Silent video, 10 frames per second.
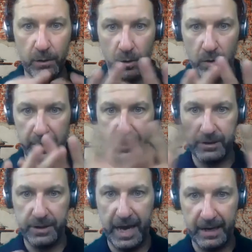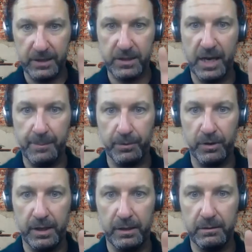or is that a
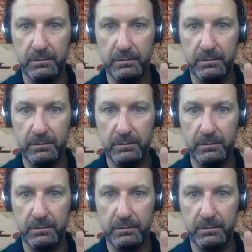separate?